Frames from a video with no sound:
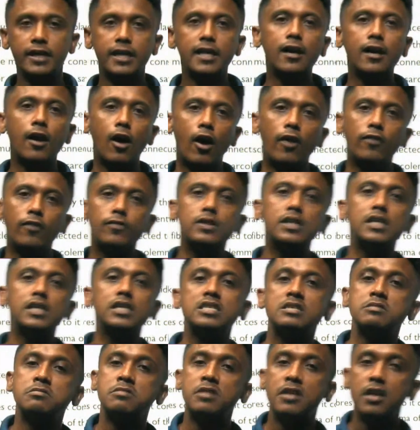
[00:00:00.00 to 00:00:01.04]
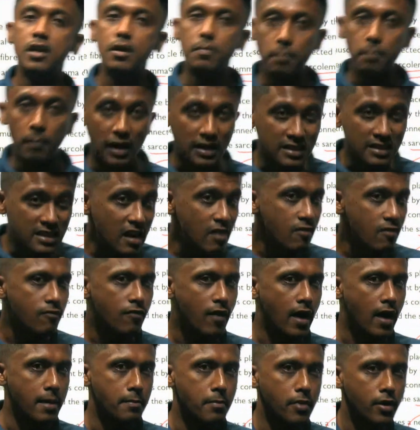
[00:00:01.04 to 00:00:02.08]
of this muscle
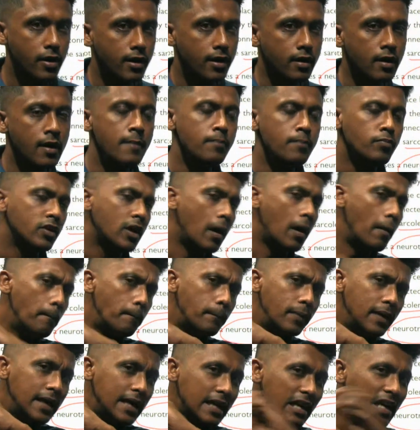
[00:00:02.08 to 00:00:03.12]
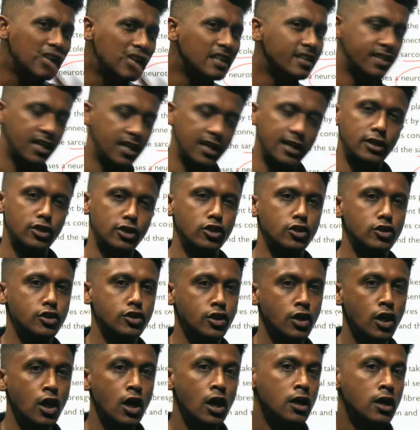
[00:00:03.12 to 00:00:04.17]
fiber completely changes.
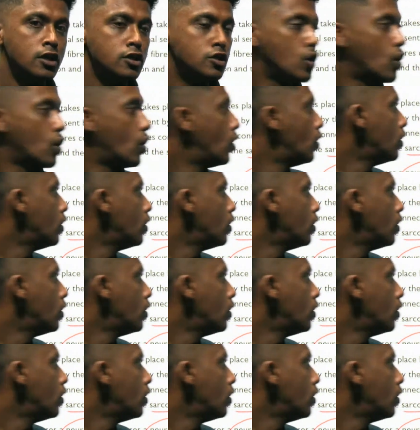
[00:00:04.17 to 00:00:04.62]
So